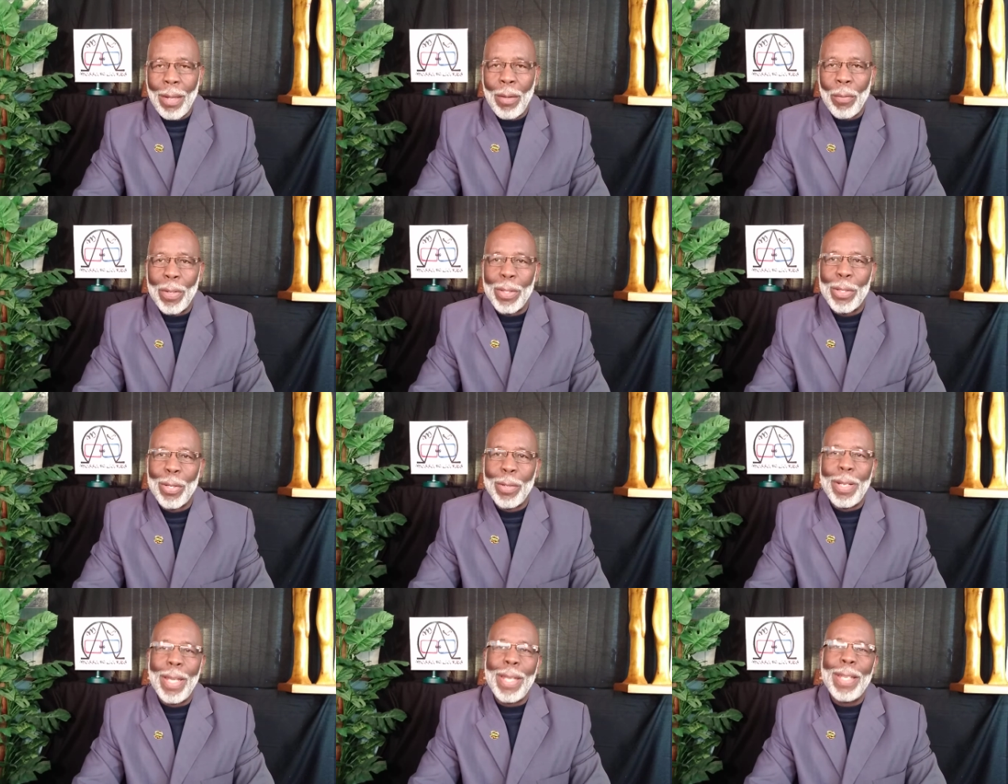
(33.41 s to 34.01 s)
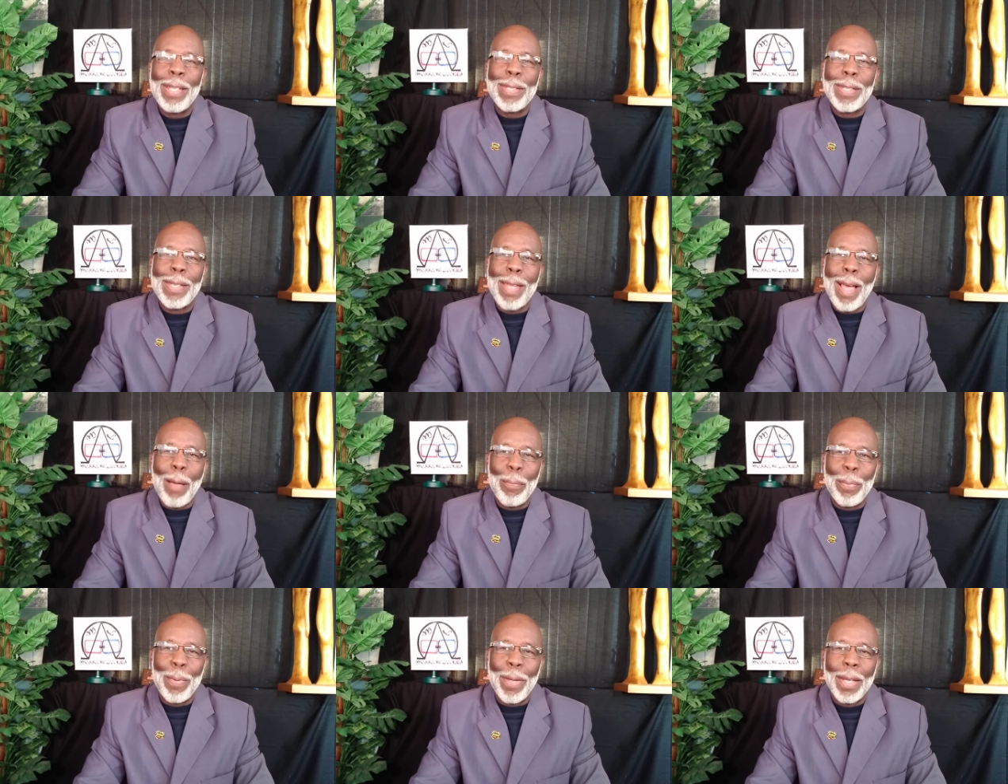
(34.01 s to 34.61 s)
For today's
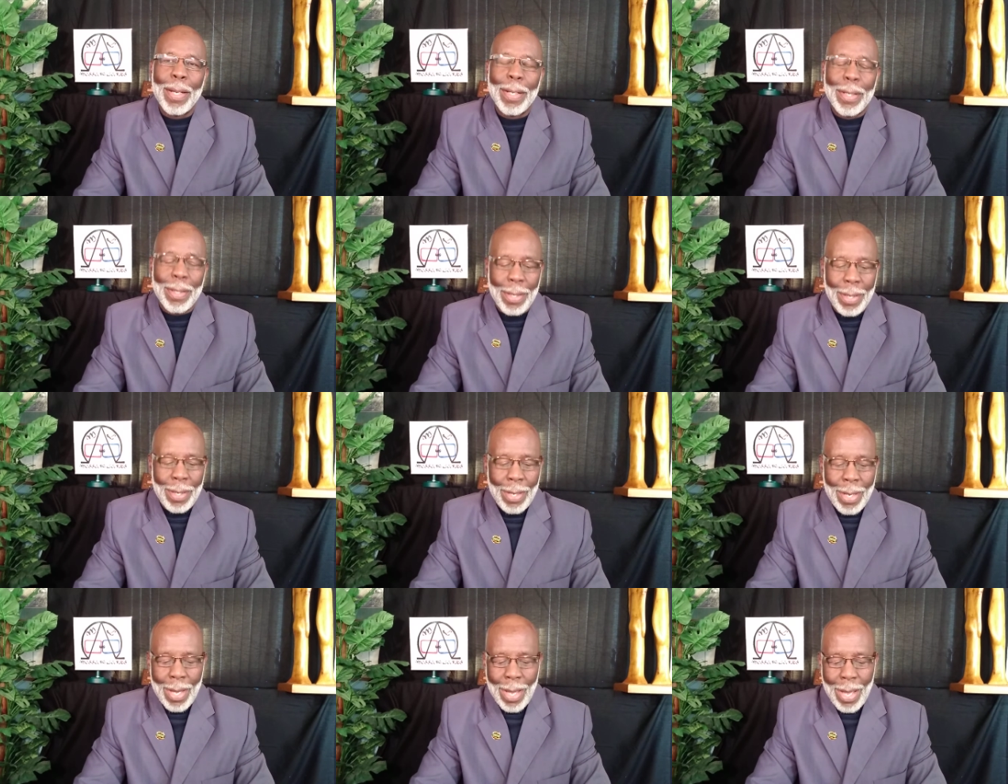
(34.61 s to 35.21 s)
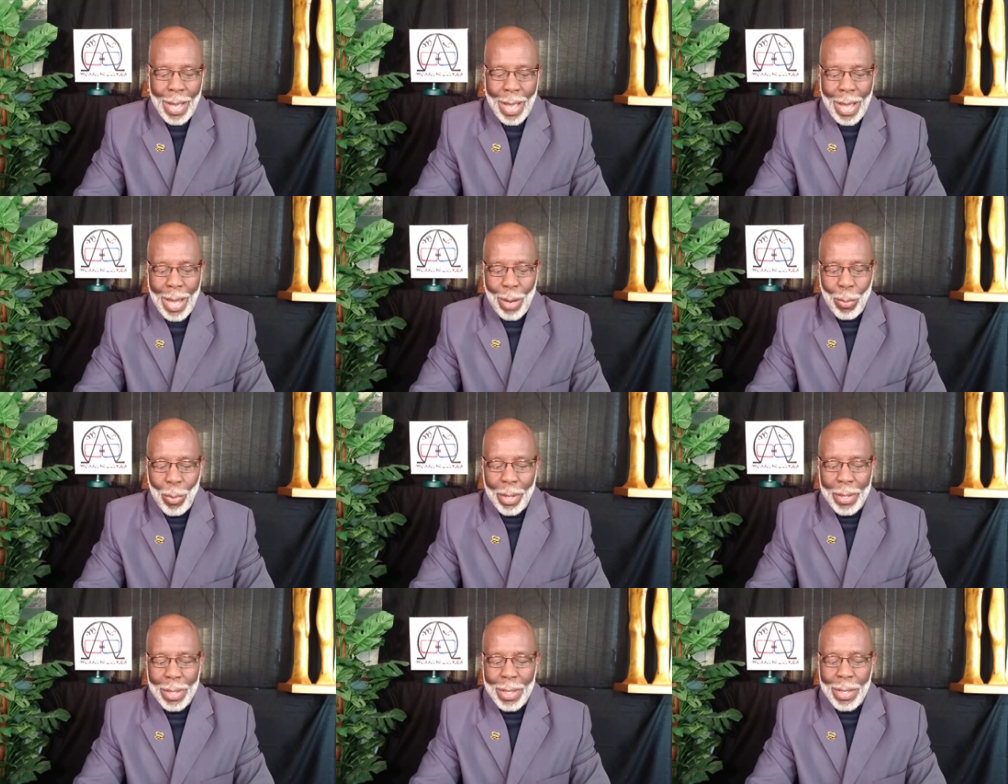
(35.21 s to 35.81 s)
topic, I
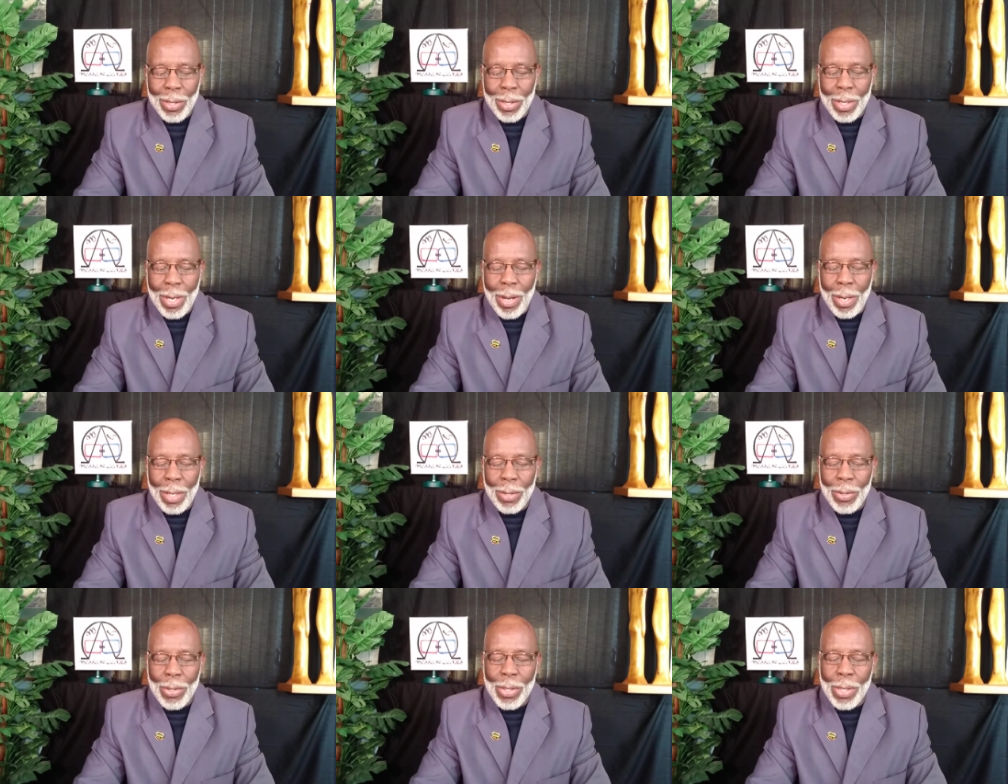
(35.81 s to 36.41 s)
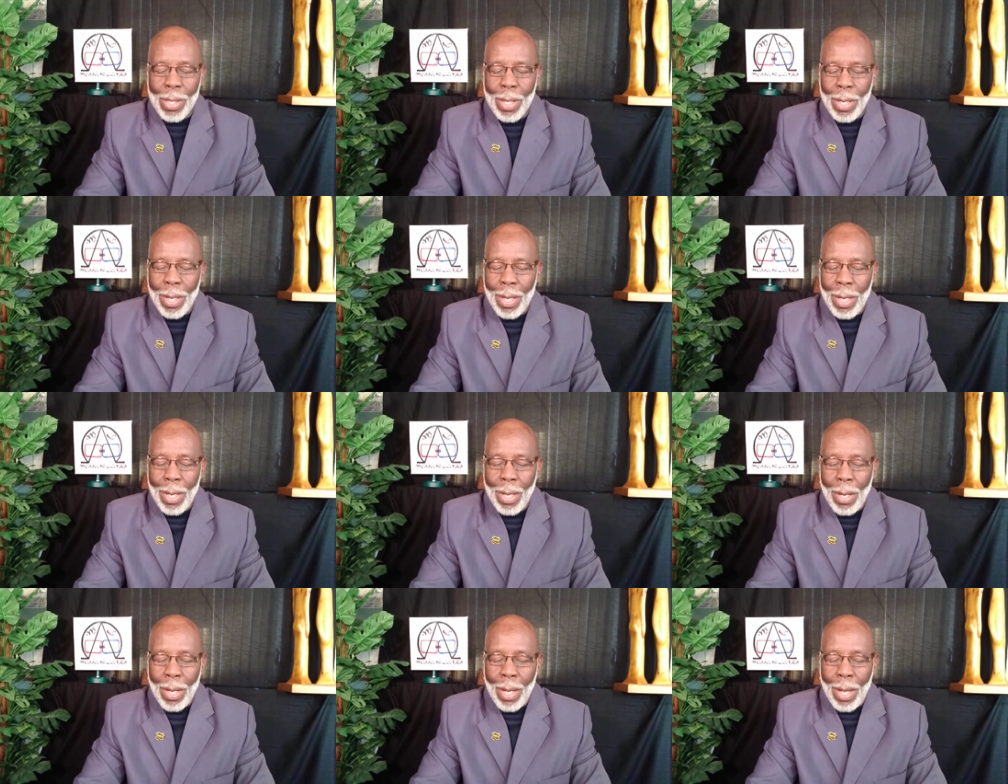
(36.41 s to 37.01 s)
want to discuss,
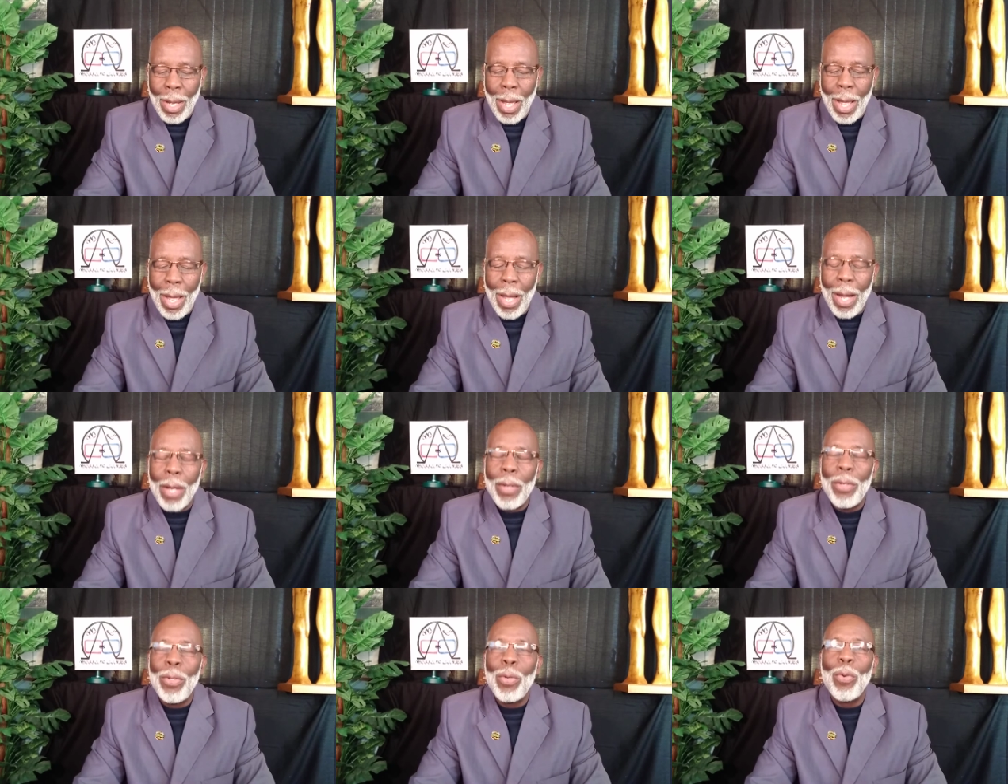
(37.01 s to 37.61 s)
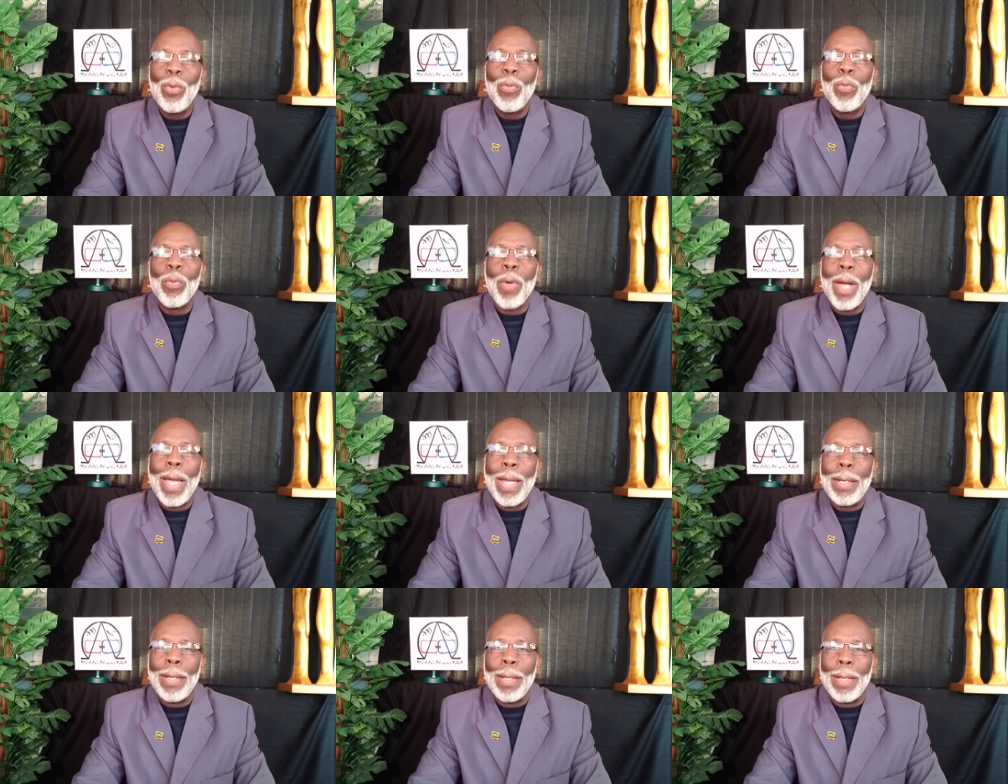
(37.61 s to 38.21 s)
are you
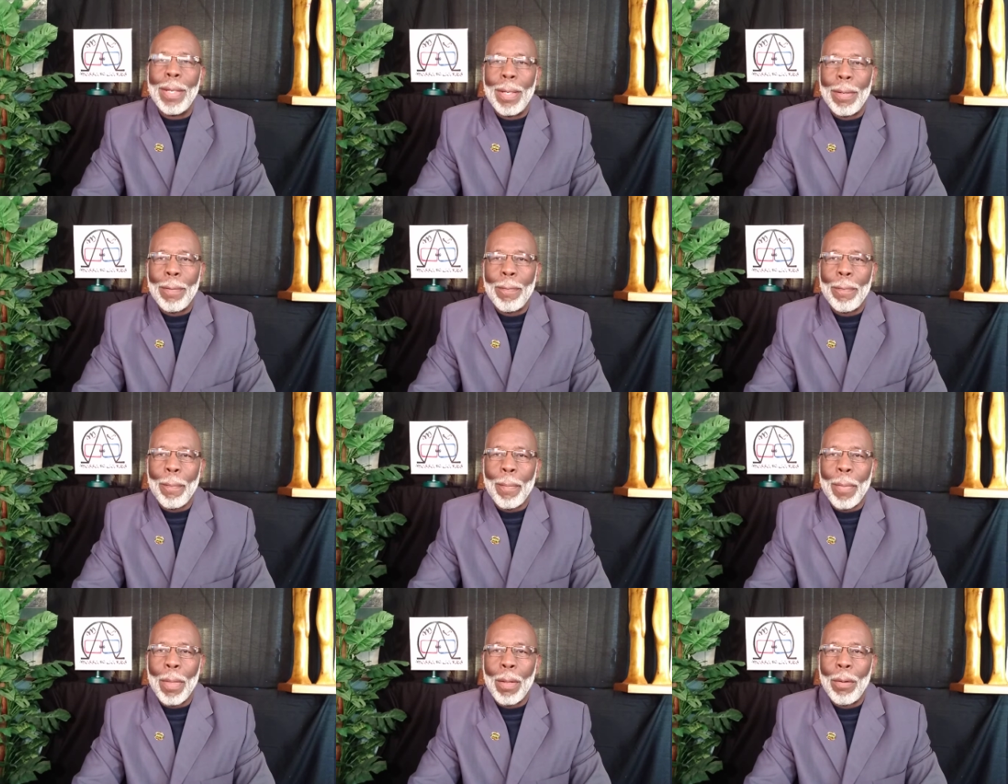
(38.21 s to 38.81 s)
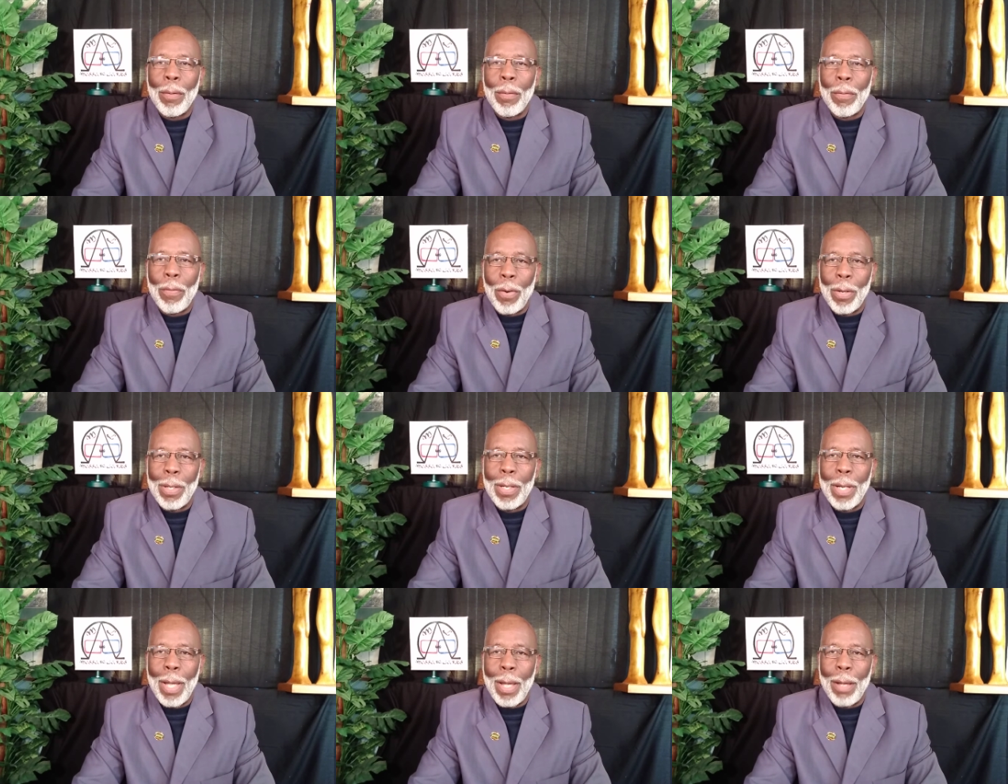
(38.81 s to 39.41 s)
ready
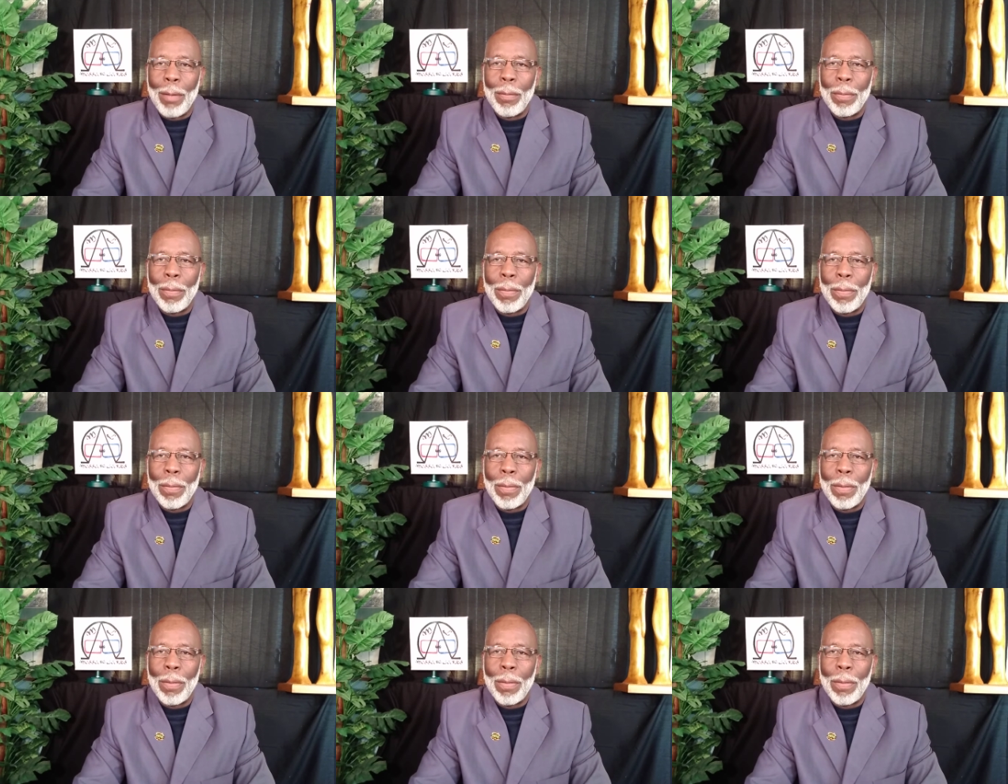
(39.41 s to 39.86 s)
for love?